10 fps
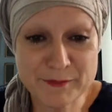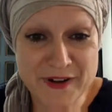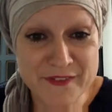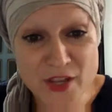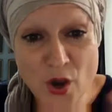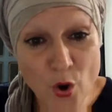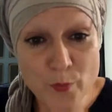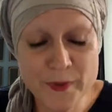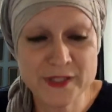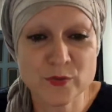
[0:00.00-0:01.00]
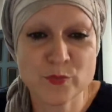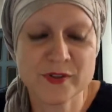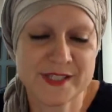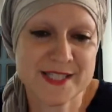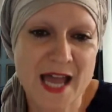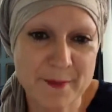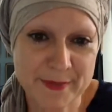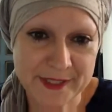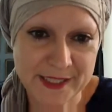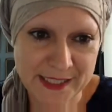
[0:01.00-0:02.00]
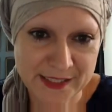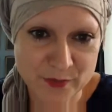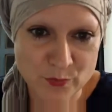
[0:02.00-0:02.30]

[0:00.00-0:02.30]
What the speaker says: very open on what is happening in the